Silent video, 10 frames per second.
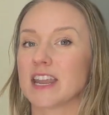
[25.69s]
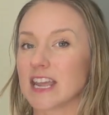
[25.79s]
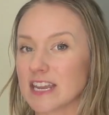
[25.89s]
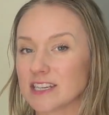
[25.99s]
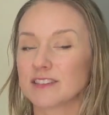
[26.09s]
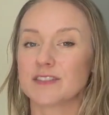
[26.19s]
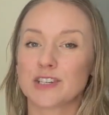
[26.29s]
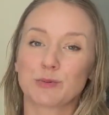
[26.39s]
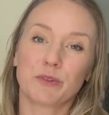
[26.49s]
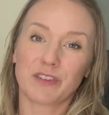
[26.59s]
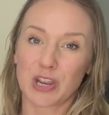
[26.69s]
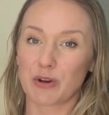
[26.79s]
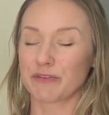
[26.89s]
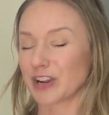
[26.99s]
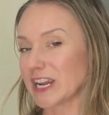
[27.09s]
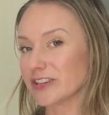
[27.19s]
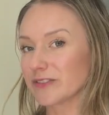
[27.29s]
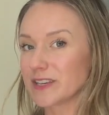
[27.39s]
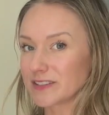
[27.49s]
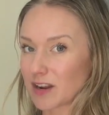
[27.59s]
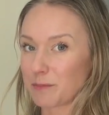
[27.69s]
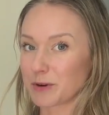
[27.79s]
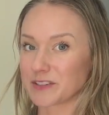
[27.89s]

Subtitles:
individual video for each of these toppers